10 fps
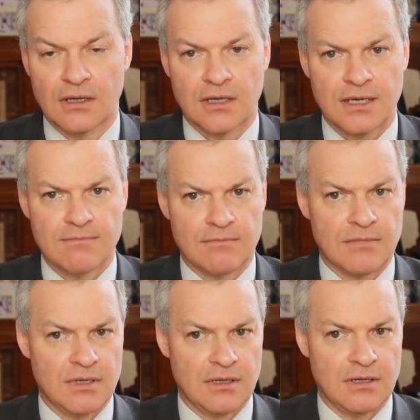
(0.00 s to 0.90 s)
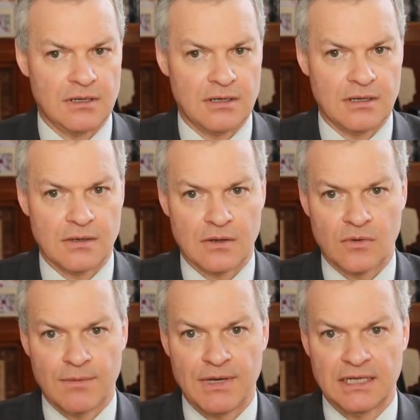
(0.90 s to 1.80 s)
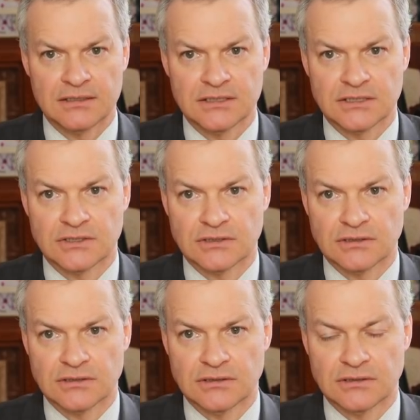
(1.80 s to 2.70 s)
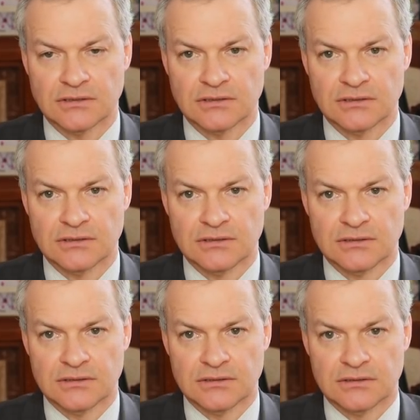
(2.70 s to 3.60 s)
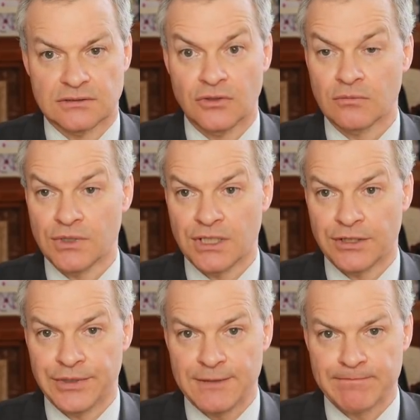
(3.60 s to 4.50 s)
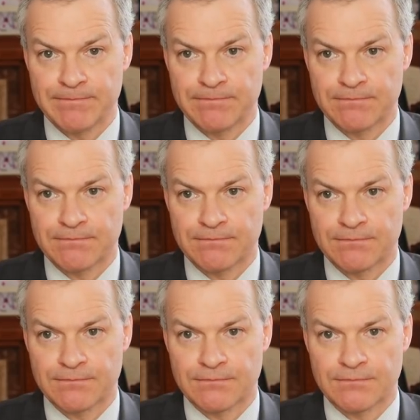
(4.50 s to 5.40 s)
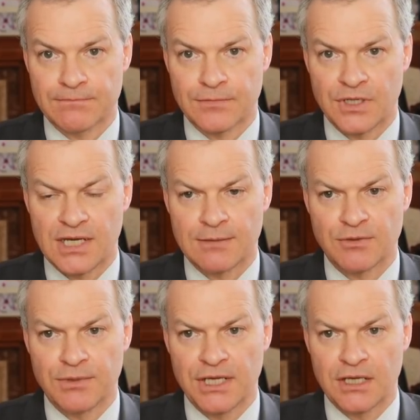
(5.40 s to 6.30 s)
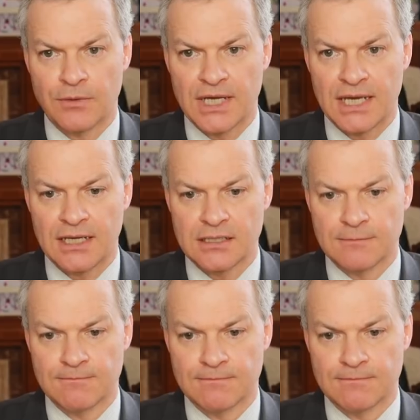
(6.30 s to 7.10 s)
Okay, quite balanced. Non-bingo-y, but I am a bingo ahead.